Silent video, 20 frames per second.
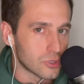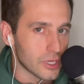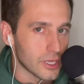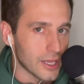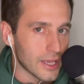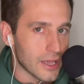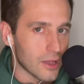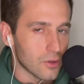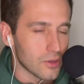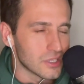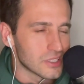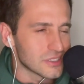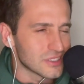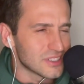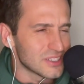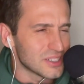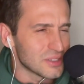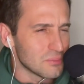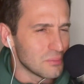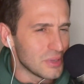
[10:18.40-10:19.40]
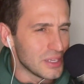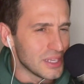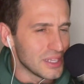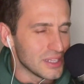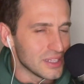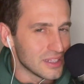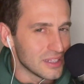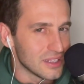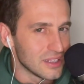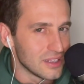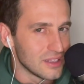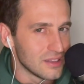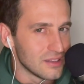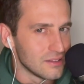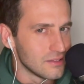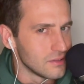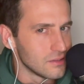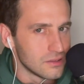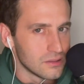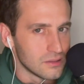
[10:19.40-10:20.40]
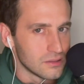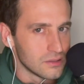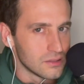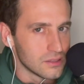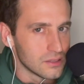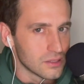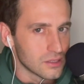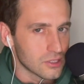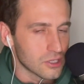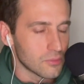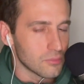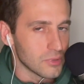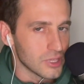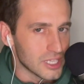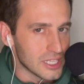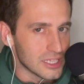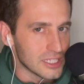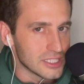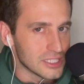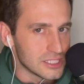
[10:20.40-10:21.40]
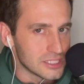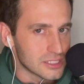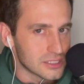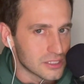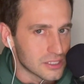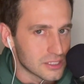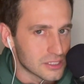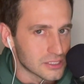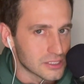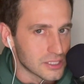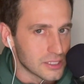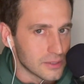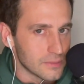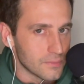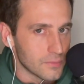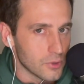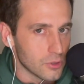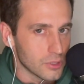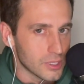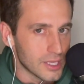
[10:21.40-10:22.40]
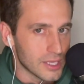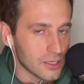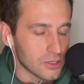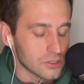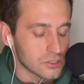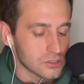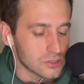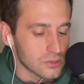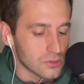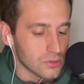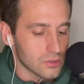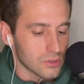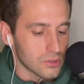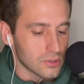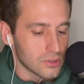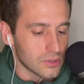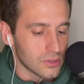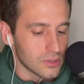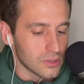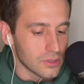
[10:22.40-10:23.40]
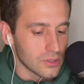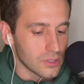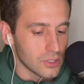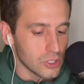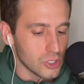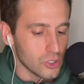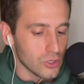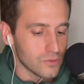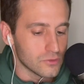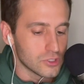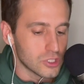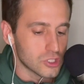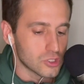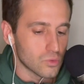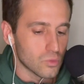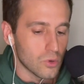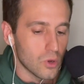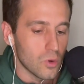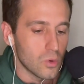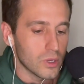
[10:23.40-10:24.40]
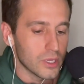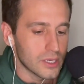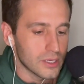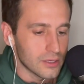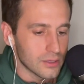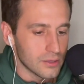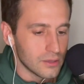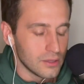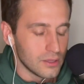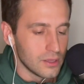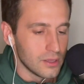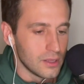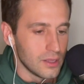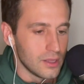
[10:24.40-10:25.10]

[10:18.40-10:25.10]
try it out, it's gonna be completely disgusting, okay? Because you've just awakened.